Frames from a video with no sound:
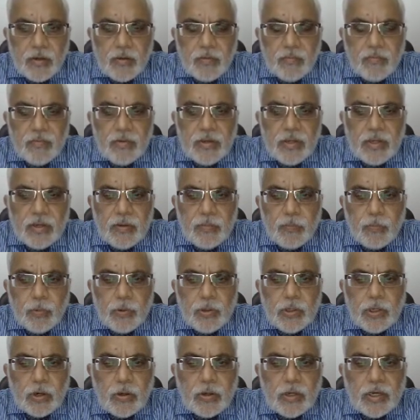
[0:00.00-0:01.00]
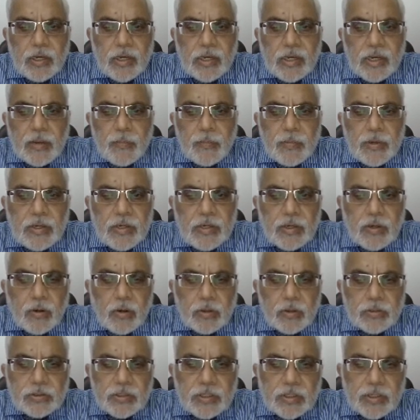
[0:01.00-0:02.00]
we put down an indemnity
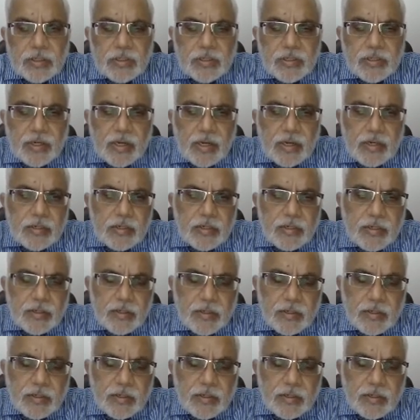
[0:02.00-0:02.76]
clause in the contract